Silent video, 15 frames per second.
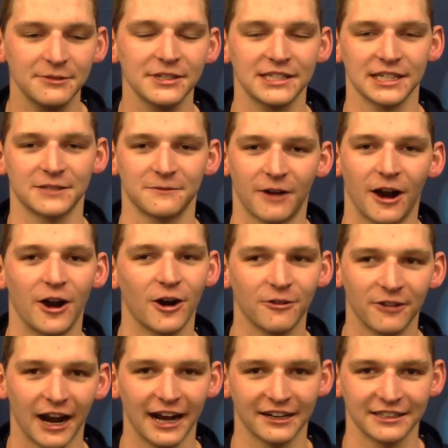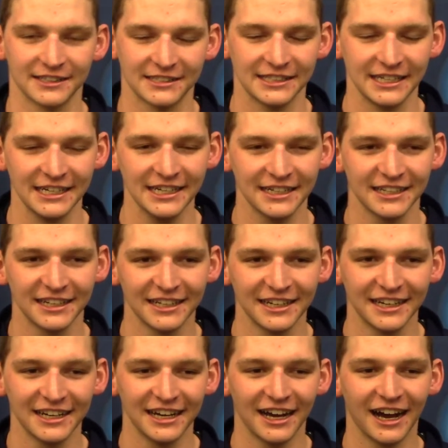as far over I could see.
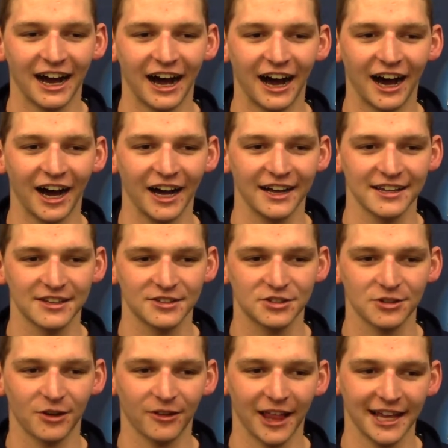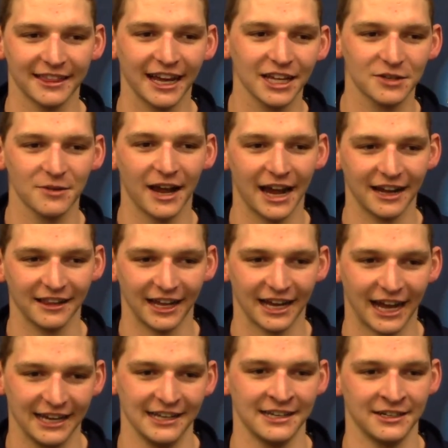Mm-hmm. So, like, that's why
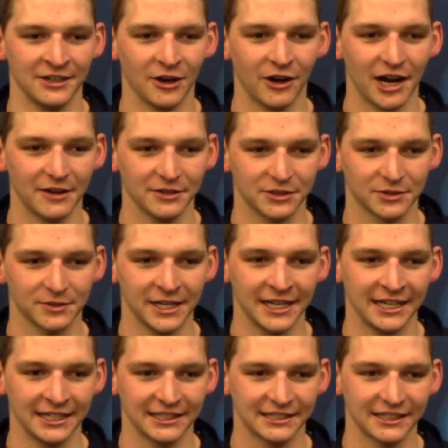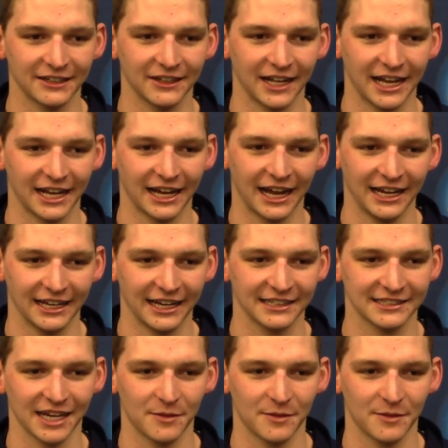I didn't know I was winning until, like, I guess I